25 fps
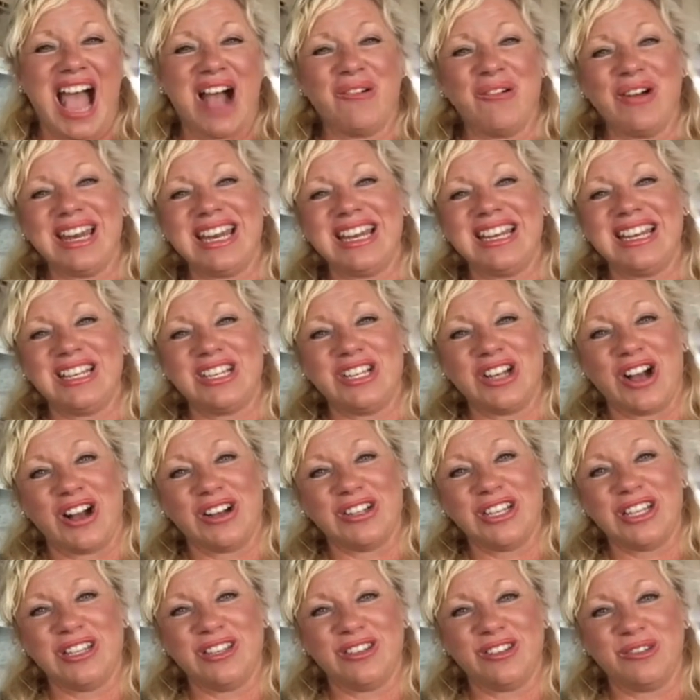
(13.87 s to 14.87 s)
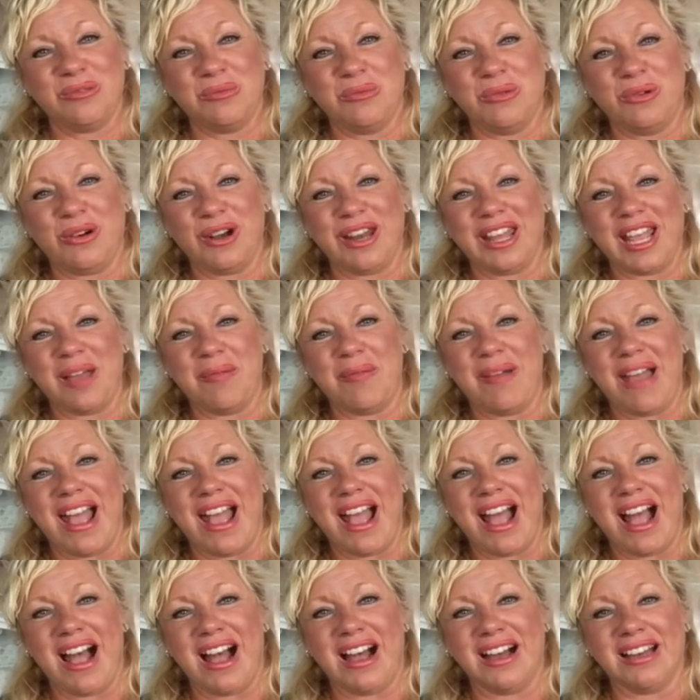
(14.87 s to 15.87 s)
I wanted to talk to you this morning
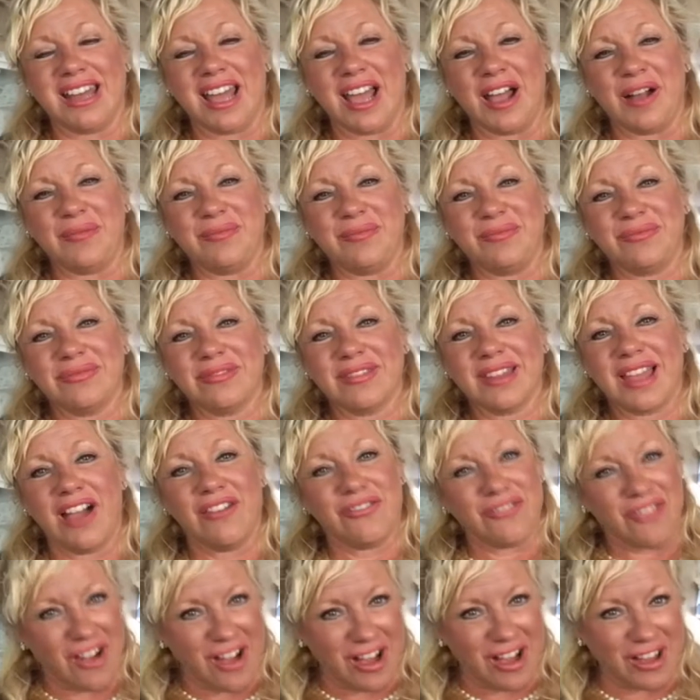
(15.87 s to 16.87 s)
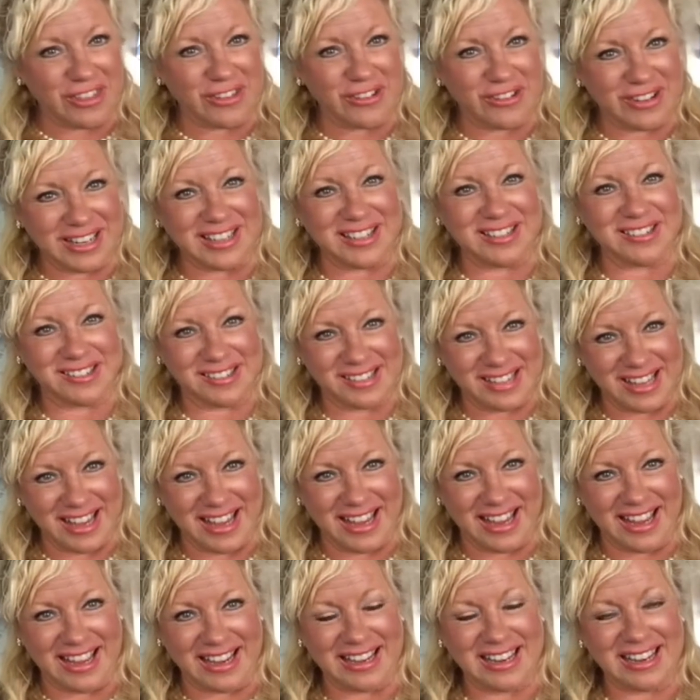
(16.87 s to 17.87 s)
about a father and his
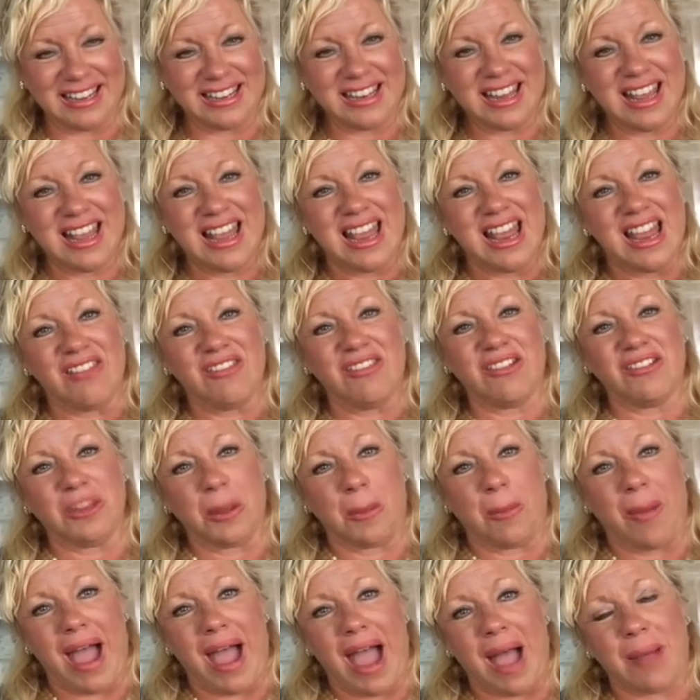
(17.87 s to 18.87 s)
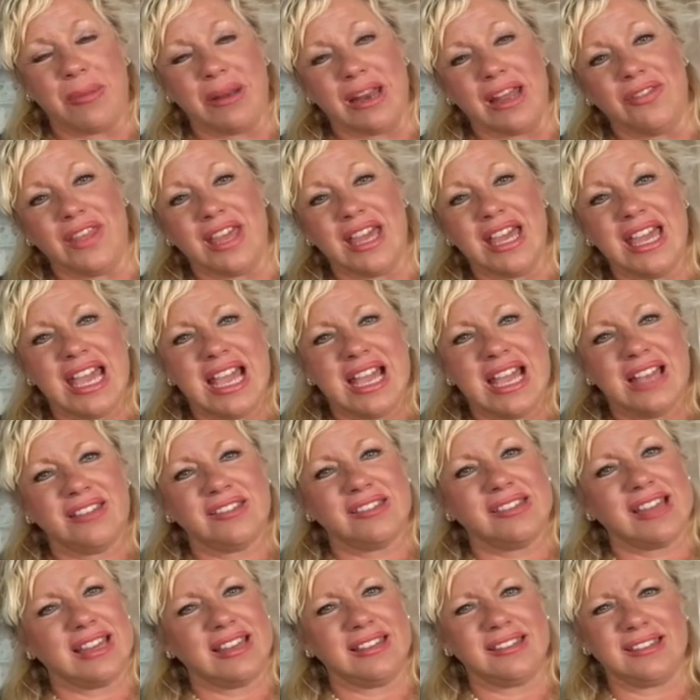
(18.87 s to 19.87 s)
son. During the Bible, and the
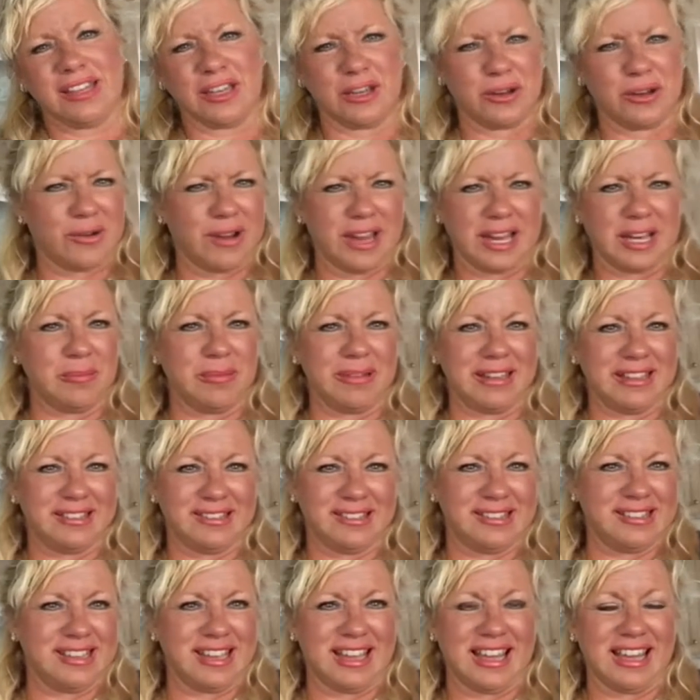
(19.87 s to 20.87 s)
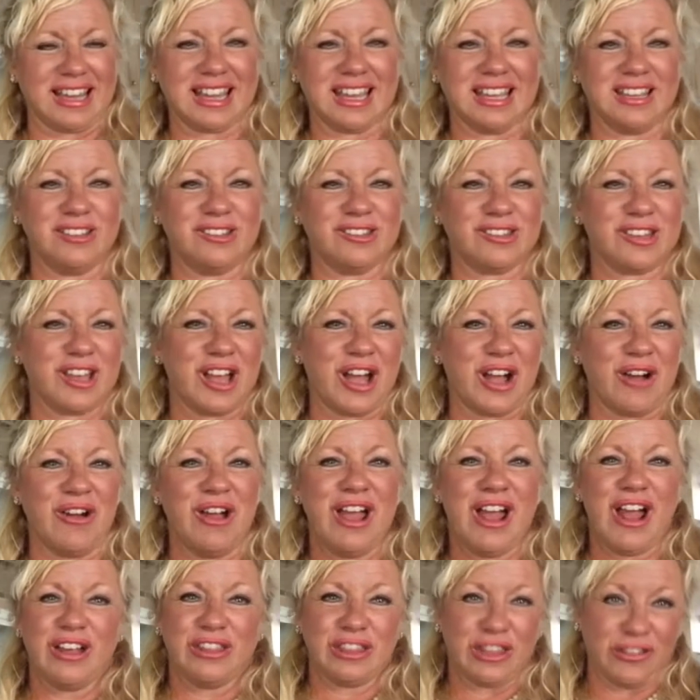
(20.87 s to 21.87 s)
son is incredibly sick, and so
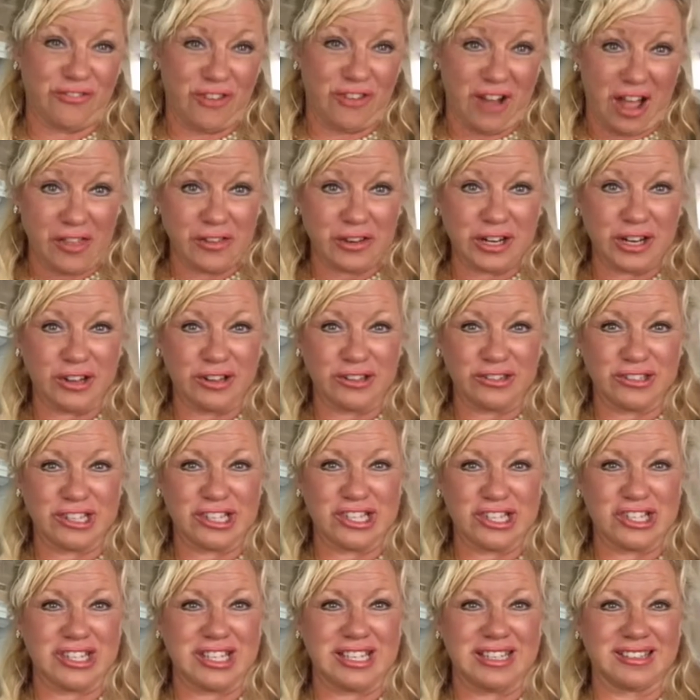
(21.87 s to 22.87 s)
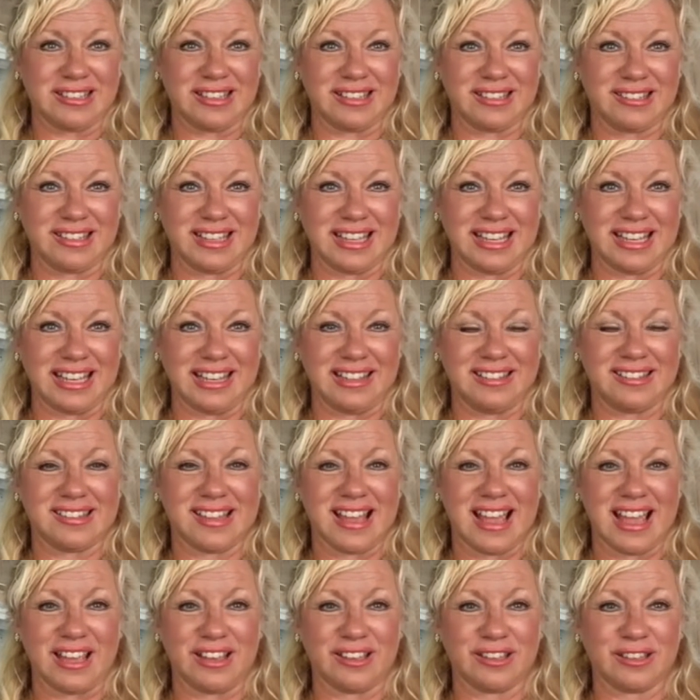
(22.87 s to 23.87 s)
the father goes to Jesus and he
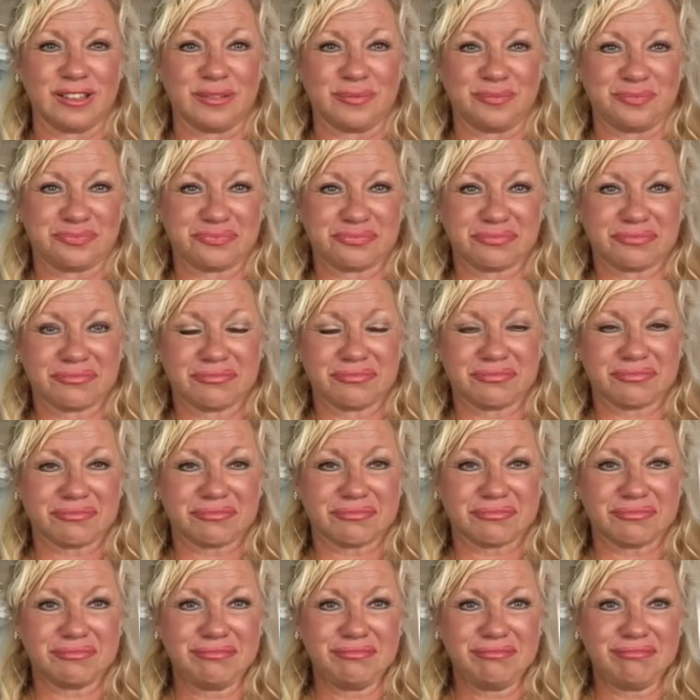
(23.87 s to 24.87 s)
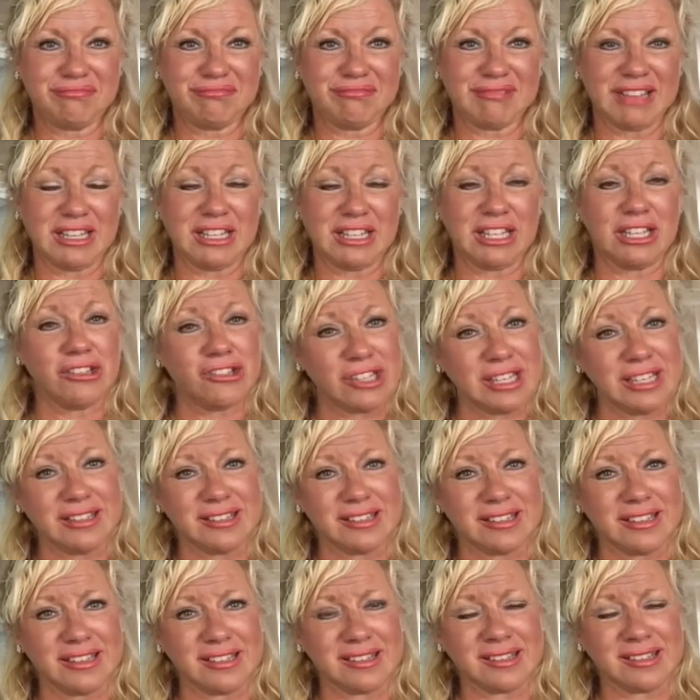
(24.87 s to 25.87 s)
says to
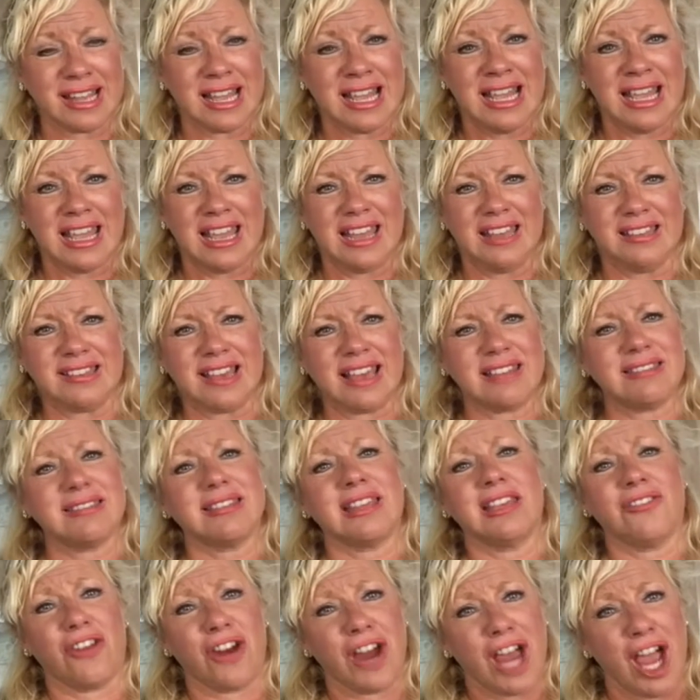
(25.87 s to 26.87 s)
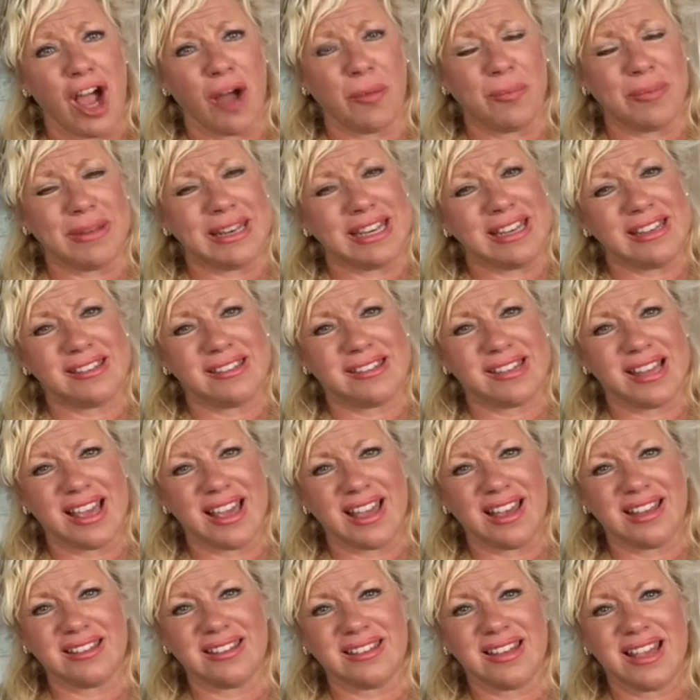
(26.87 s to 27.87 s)
Jesus, he's asking for help, and he
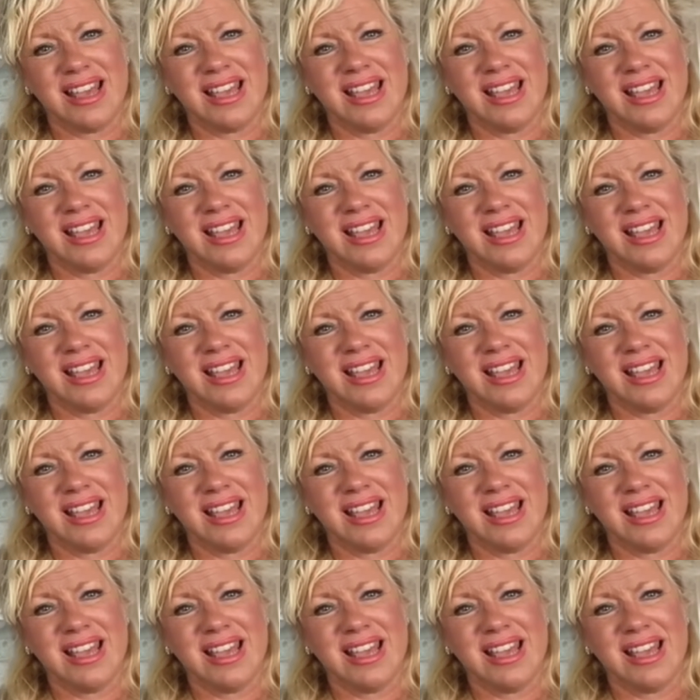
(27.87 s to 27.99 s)
says,